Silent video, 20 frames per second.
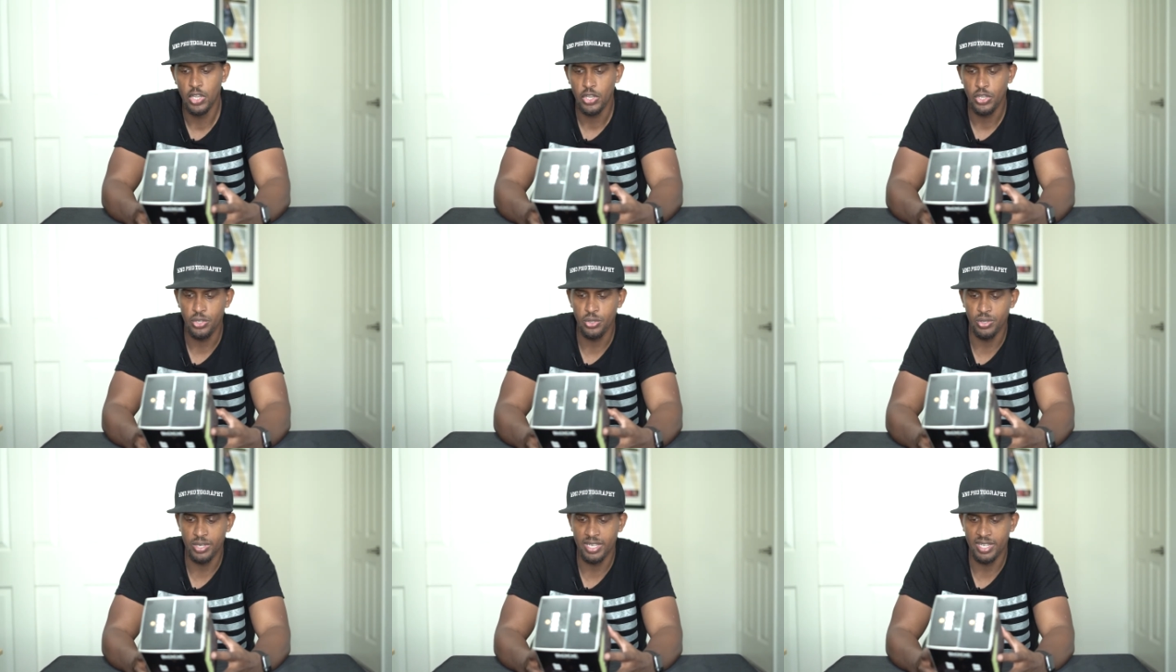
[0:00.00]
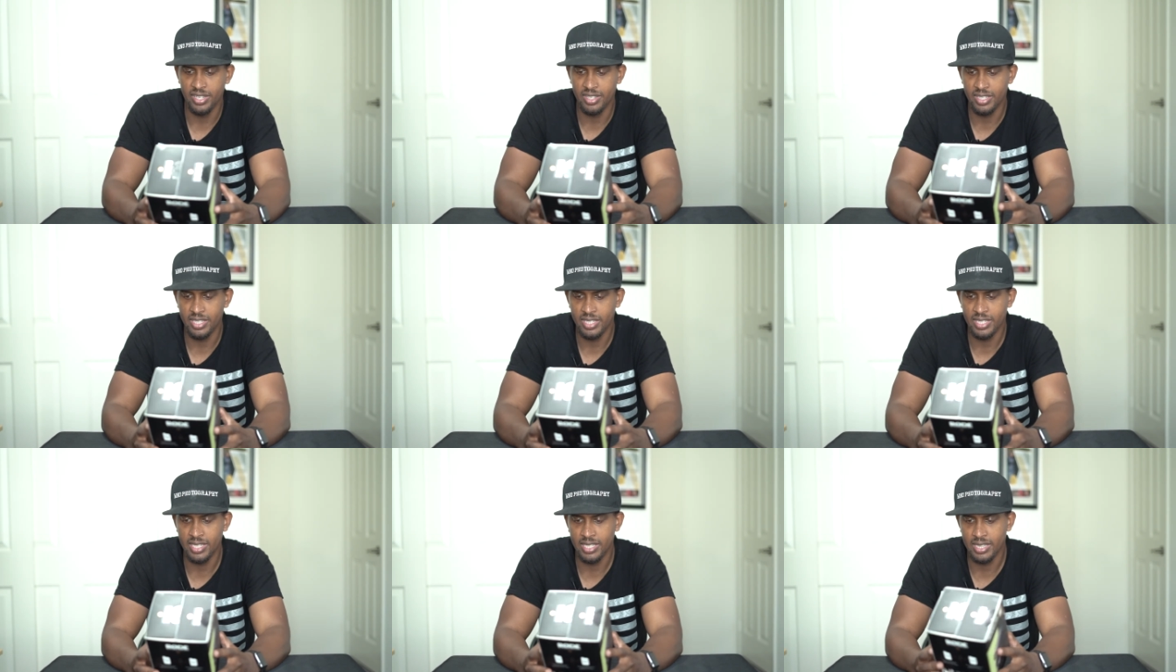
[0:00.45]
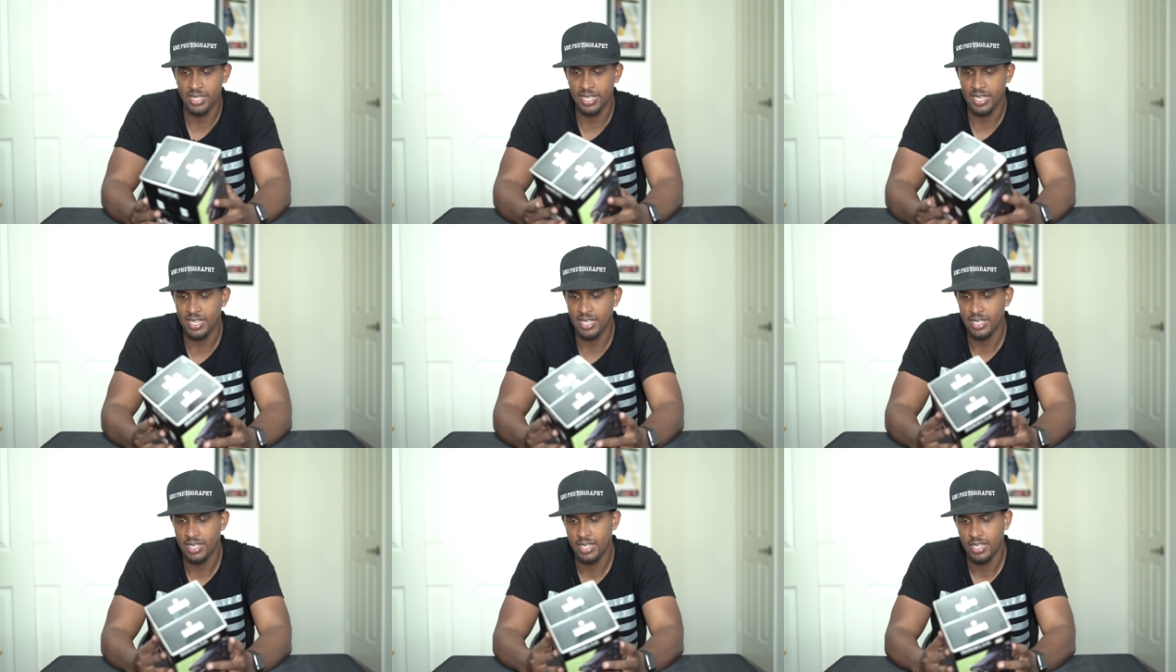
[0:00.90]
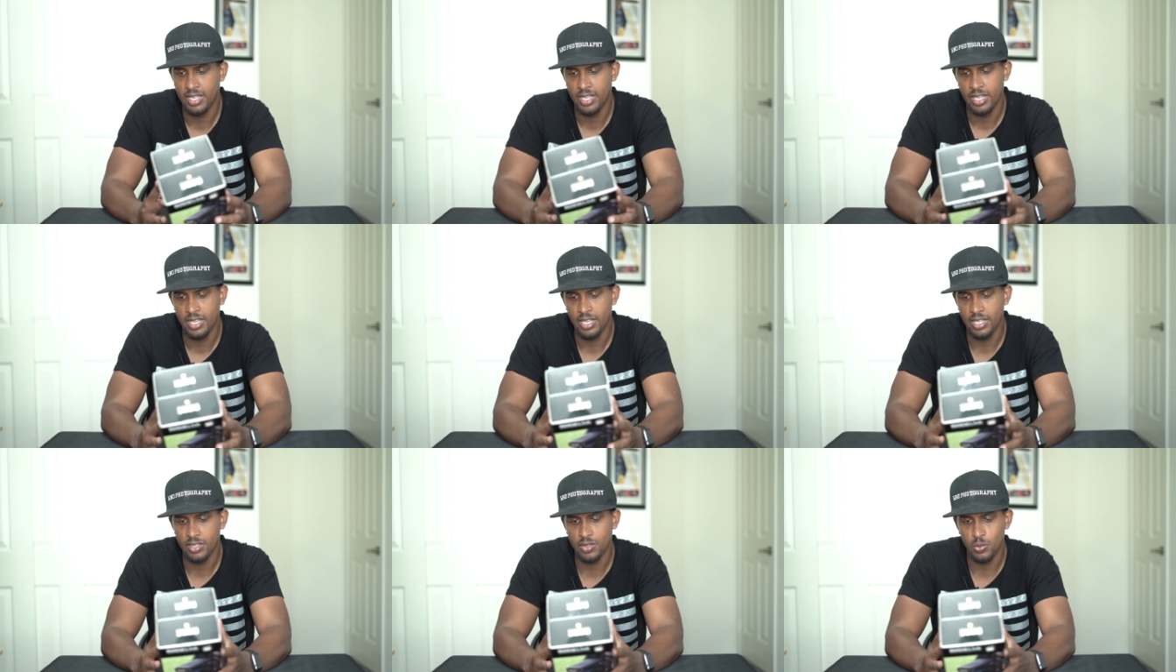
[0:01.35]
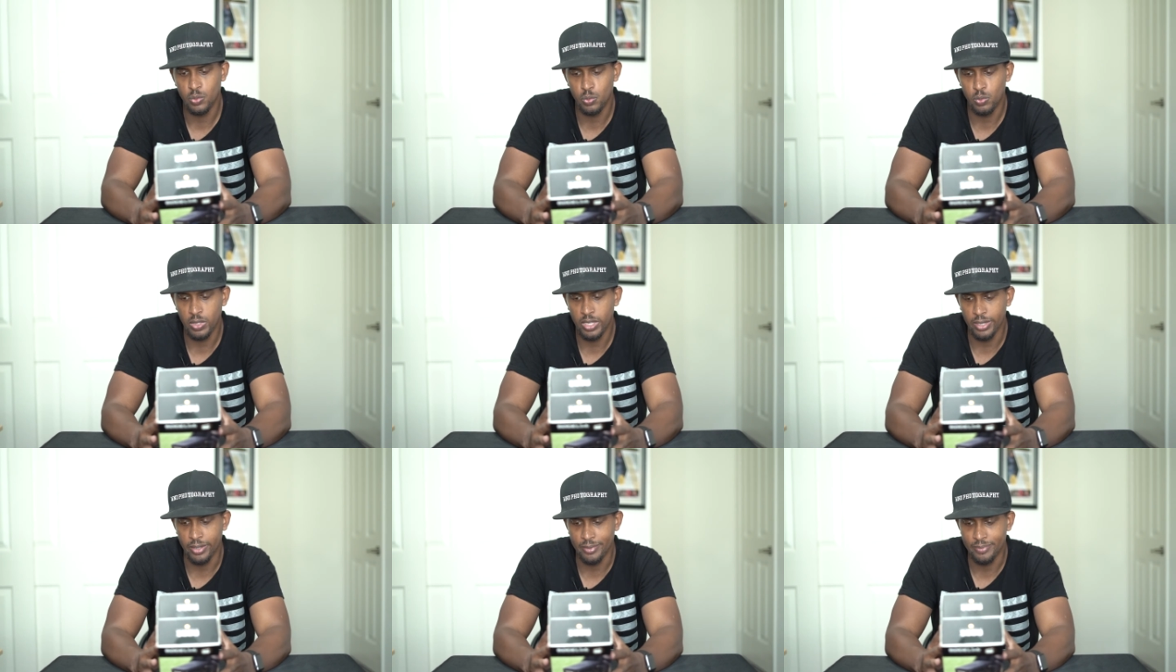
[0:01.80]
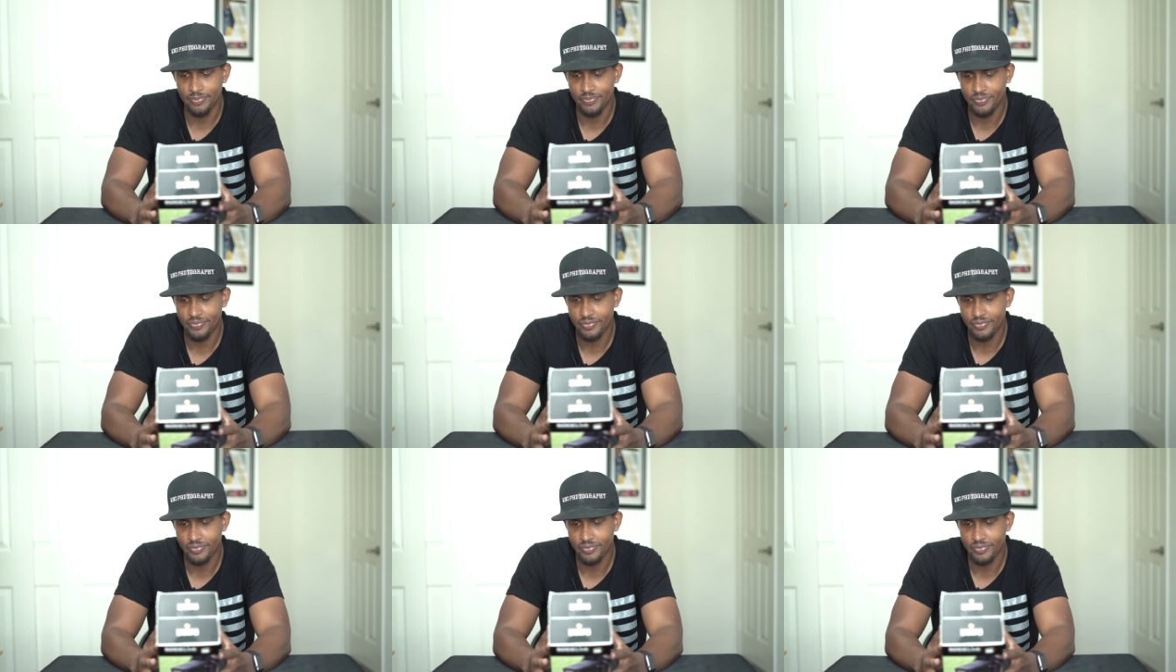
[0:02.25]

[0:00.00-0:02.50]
you can uh, get that as well.